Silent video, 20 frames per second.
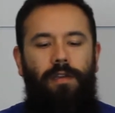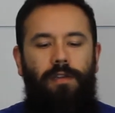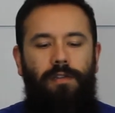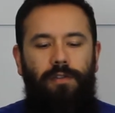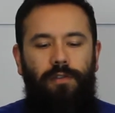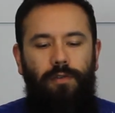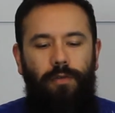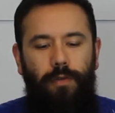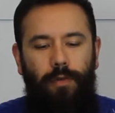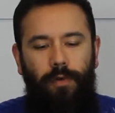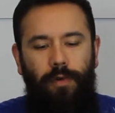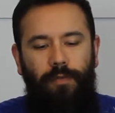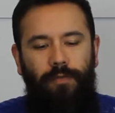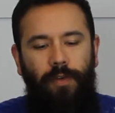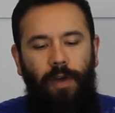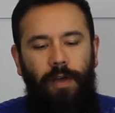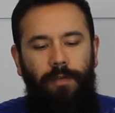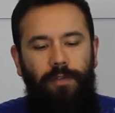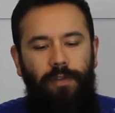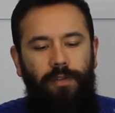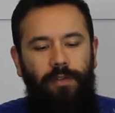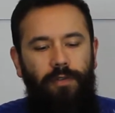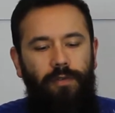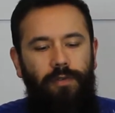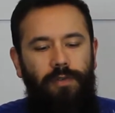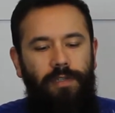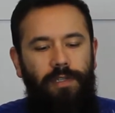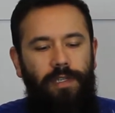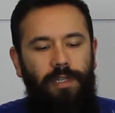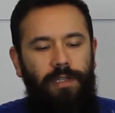235 to
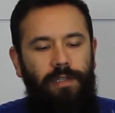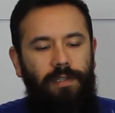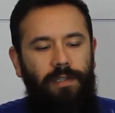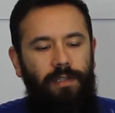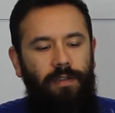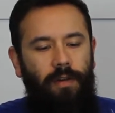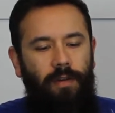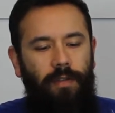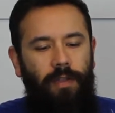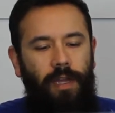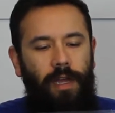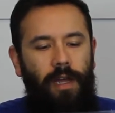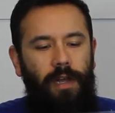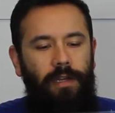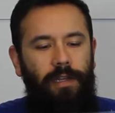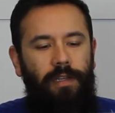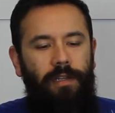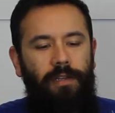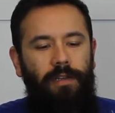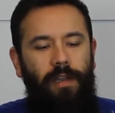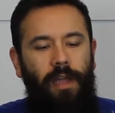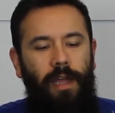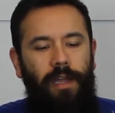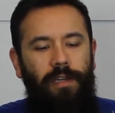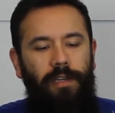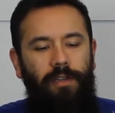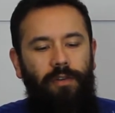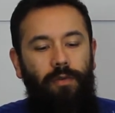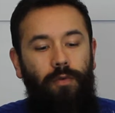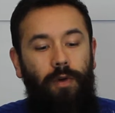260 on the hot end,
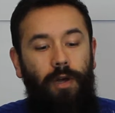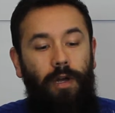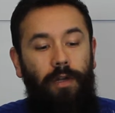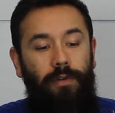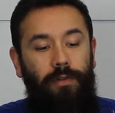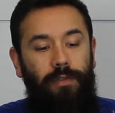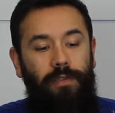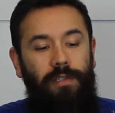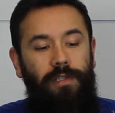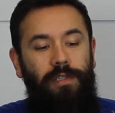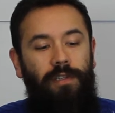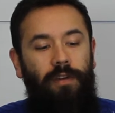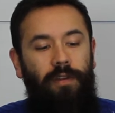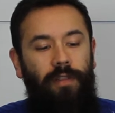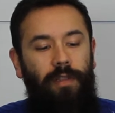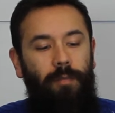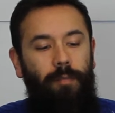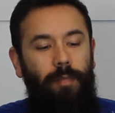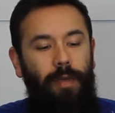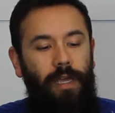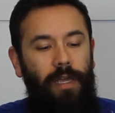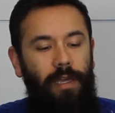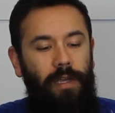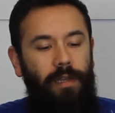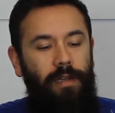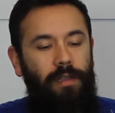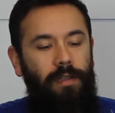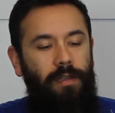90 to 100 C on the bed.